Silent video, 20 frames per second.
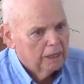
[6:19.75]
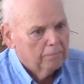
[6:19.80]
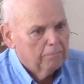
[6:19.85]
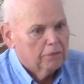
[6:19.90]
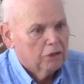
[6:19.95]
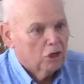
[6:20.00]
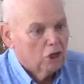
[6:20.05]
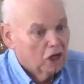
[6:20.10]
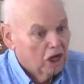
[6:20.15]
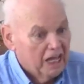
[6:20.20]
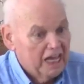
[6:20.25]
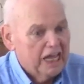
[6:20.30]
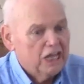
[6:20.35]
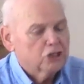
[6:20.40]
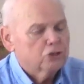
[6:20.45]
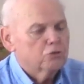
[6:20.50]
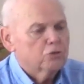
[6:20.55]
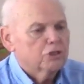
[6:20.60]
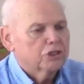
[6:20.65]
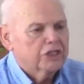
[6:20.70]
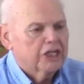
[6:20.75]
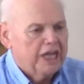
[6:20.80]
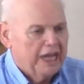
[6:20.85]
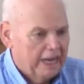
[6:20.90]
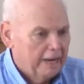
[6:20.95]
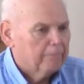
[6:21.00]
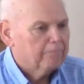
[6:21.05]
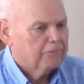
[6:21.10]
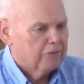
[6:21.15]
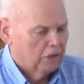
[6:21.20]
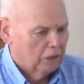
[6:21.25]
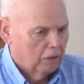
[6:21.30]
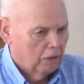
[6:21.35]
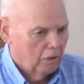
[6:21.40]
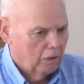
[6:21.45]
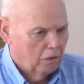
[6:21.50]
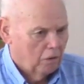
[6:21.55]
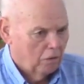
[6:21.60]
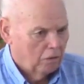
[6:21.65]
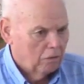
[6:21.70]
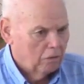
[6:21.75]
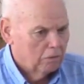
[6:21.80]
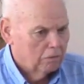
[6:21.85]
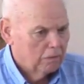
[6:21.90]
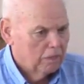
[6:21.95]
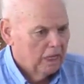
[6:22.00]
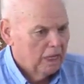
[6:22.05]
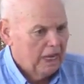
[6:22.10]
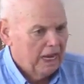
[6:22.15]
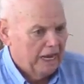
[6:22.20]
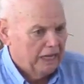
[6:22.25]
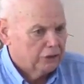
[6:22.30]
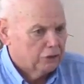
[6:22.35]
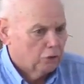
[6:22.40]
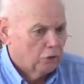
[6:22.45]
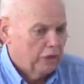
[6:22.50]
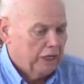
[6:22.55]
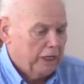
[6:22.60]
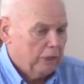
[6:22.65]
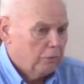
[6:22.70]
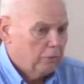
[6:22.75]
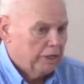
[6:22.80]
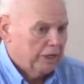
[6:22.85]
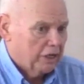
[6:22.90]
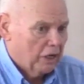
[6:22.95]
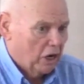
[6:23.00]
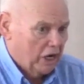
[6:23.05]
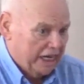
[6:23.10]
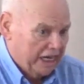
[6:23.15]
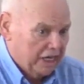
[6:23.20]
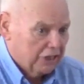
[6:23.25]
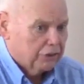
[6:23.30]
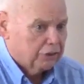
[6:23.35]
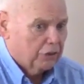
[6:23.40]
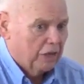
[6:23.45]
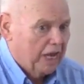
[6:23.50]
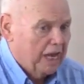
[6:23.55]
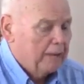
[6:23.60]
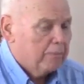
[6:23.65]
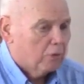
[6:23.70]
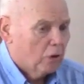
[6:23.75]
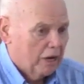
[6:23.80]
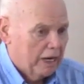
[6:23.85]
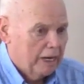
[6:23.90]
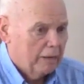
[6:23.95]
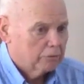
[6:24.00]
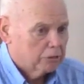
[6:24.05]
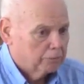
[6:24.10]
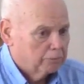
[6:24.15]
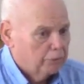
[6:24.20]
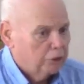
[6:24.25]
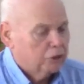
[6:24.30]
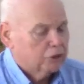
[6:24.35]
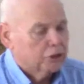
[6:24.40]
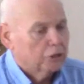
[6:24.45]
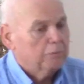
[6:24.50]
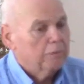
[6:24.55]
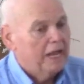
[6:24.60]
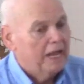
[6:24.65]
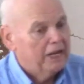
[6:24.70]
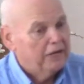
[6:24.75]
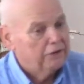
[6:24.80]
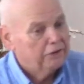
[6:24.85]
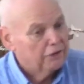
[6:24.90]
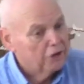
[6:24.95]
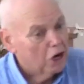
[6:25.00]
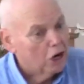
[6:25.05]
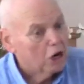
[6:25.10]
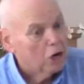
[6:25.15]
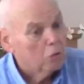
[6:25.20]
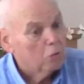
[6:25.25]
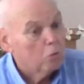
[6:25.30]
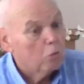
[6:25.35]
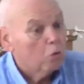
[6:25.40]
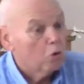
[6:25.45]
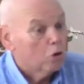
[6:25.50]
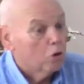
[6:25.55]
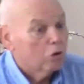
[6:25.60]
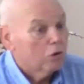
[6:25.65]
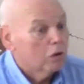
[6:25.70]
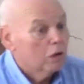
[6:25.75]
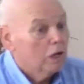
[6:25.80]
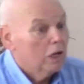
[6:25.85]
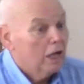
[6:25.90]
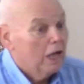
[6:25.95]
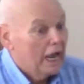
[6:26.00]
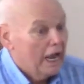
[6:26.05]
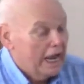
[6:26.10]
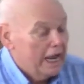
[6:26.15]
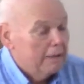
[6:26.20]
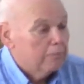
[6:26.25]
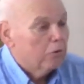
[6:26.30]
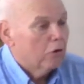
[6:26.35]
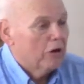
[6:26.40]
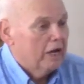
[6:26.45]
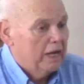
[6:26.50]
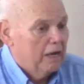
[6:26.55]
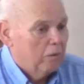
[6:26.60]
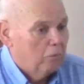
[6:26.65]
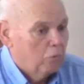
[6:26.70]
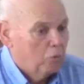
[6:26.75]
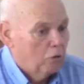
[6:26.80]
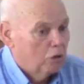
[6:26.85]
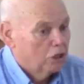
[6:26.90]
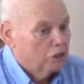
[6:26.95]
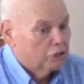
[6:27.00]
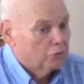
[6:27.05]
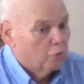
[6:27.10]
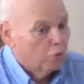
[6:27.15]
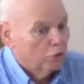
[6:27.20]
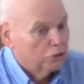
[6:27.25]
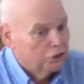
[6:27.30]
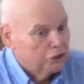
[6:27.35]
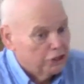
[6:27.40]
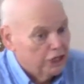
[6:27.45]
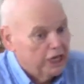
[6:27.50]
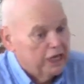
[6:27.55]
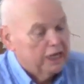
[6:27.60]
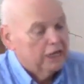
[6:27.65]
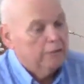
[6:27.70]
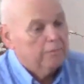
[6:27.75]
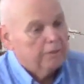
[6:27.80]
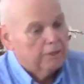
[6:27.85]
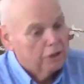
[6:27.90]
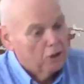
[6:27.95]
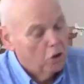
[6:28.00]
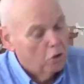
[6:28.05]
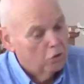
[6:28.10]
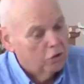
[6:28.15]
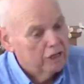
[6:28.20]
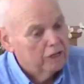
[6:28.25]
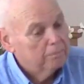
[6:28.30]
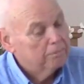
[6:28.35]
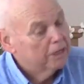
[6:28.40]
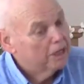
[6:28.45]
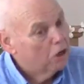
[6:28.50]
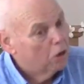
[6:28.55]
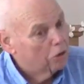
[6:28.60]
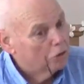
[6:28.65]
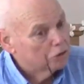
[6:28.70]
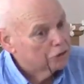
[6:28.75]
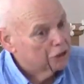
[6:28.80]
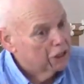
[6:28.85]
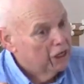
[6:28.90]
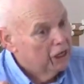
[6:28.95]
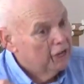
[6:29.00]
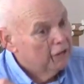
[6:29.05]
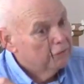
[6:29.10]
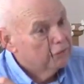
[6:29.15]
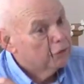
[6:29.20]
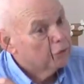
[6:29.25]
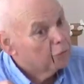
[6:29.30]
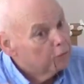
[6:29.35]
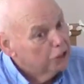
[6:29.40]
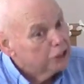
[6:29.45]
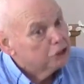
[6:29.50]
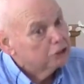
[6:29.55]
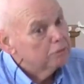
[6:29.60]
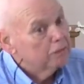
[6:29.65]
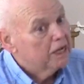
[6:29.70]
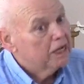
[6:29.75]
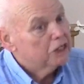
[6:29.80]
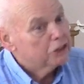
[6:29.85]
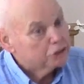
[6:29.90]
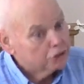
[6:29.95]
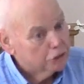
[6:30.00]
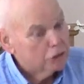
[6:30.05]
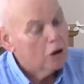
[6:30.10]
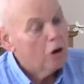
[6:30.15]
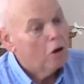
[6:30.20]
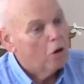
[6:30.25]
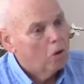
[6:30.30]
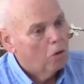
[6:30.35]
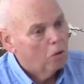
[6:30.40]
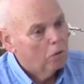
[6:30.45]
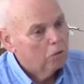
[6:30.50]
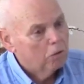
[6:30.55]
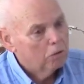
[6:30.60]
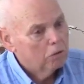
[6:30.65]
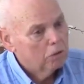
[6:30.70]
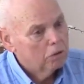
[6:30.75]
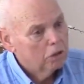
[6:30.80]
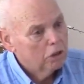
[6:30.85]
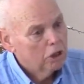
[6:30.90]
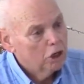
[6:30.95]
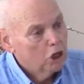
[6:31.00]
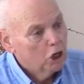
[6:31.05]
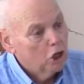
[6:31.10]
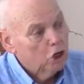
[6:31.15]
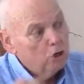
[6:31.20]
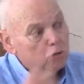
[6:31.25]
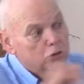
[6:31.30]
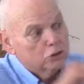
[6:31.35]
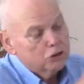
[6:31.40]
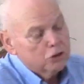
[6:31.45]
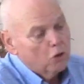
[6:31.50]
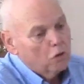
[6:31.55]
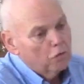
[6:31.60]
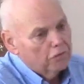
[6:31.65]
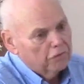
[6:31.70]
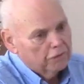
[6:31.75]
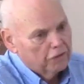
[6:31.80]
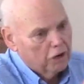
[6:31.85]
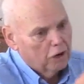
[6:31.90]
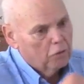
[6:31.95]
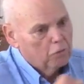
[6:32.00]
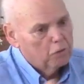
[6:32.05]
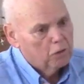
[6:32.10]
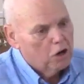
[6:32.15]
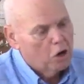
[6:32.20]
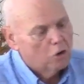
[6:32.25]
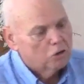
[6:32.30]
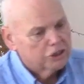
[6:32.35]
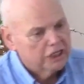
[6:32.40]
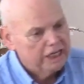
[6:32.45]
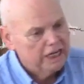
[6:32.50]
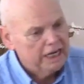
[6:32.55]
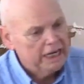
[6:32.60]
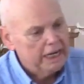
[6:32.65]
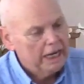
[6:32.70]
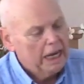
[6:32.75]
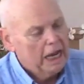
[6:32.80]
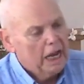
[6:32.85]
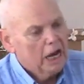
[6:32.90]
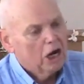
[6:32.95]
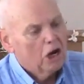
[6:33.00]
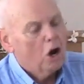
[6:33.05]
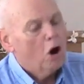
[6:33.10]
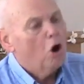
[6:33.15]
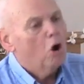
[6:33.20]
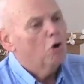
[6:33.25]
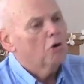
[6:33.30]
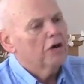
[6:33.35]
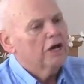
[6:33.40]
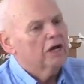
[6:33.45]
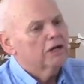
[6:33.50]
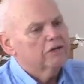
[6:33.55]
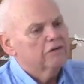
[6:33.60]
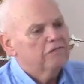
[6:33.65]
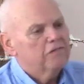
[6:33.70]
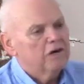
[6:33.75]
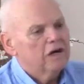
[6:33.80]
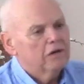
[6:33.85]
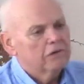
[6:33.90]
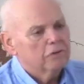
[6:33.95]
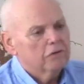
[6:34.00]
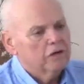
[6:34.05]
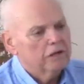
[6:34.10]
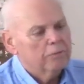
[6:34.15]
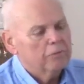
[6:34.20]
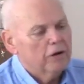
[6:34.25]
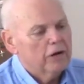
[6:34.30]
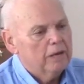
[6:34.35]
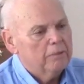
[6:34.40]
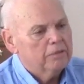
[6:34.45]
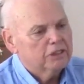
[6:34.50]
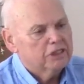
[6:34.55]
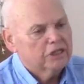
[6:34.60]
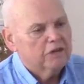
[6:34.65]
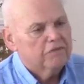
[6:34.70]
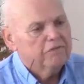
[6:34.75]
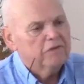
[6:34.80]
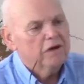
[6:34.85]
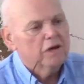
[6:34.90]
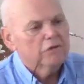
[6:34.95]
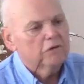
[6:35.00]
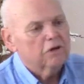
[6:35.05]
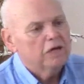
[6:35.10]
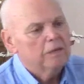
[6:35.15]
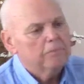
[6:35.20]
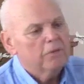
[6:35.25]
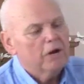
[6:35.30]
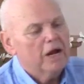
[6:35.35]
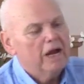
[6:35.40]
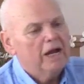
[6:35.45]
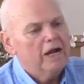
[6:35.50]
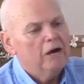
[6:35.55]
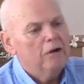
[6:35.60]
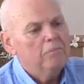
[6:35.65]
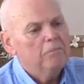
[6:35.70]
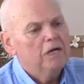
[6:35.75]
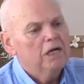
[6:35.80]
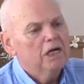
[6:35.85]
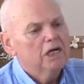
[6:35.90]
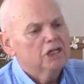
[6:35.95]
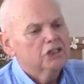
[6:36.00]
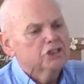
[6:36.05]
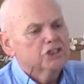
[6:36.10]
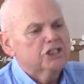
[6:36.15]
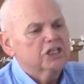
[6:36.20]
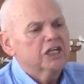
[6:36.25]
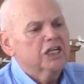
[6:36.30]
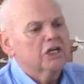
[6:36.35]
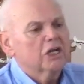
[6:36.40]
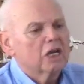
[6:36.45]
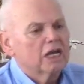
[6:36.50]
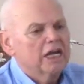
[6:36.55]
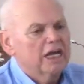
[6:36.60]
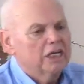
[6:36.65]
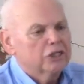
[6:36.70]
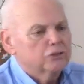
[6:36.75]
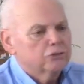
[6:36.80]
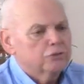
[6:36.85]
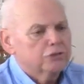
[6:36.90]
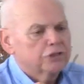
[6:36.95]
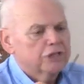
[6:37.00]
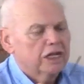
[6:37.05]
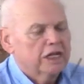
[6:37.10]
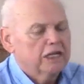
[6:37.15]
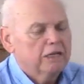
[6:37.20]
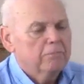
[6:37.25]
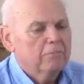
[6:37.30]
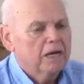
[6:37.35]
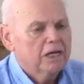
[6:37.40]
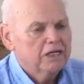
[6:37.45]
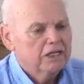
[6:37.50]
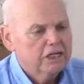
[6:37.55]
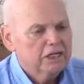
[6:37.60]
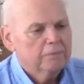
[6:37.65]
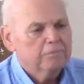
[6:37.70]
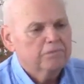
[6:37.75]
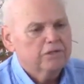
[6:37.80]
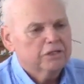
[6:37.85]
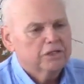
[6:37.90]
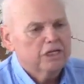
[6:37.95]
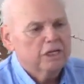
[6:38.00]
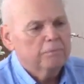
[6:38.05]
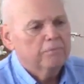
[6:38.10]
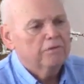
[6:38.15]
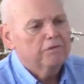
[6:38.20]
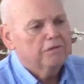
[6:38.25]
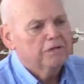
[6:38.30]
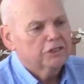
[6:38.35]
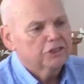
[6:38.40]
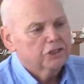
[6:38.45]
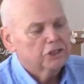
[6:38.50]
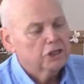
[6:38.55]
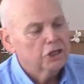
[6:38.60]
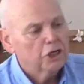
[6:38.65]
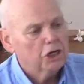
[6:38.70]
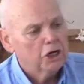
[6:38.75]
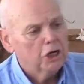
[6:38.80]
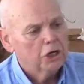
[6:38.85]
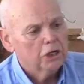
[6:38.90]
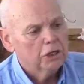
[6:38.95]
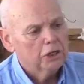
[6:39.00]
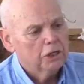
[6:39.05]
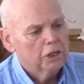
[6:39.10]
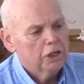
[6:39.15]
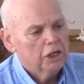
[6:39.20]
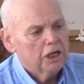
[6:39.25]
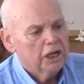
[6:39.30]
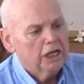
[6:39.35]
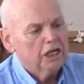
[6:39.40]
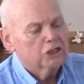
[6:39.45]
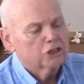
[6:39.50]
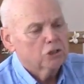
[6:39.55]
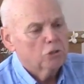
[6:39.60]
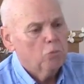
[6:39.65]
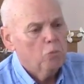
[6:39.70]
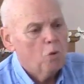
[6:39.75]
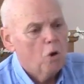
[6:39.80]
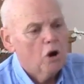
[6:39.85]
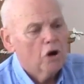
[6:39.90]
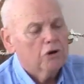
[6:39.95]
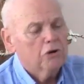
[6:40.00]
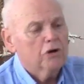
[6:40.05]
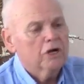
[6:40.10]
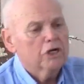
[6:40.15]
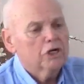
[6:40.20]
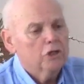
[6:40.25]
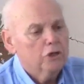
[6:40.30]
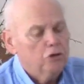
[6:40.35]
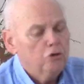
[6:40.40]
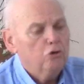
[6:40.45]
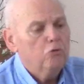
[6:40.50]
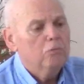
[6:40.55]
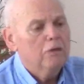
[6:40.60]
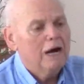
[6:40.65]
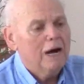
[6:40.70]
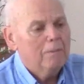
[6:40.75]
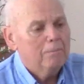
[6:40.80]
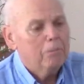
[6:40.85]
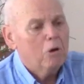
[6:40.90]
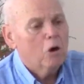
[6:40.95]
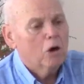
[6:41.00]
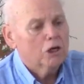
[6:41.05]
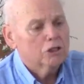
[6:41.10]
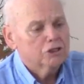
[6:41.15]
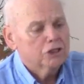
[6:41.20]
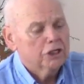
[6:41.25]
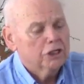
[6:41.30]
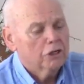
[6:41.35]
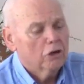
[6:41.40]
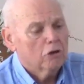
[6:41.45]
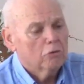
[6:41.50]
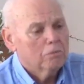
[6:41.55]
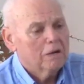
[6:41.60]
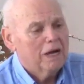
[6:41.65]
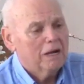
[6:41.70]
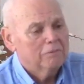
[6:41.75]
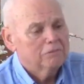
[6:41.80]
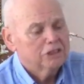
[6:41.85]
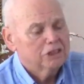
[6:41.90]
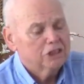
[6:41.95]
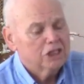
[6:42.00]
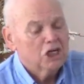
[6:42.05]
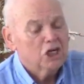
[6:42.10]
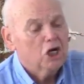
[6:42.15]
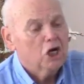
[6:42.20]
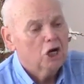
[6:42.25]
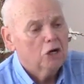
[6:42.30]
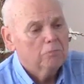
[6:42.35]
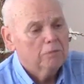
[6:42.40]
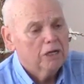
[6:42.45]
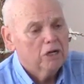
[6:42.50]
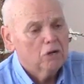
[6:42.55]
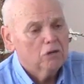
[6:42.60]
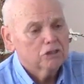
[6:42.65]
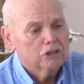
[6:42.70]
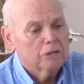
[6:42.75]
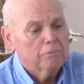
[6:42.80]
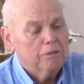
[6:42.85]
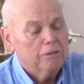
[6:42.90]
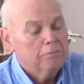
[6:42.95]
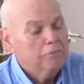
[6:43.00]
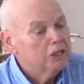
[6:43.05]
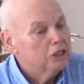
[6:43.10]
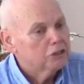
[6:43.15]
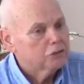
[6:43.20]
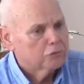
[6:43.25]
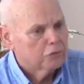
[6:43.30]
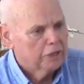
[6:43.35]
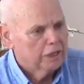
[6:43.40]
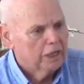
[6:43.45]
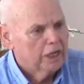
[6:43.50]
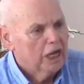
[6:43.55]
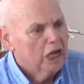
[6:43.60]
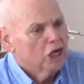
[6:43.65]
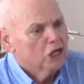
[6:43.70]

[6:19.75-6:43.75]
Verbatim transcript: But Lazarus kept the law, and so he went into Abraham's bosom, and there where Abraham was, where Jacob and all of them, because the rich man saw who was over there, because he called out to Father Abraham and said, Father Abraham, send Lazarus that he might dip the tip of his tongue in some water and cool my parching or my tongue because I'm in misery.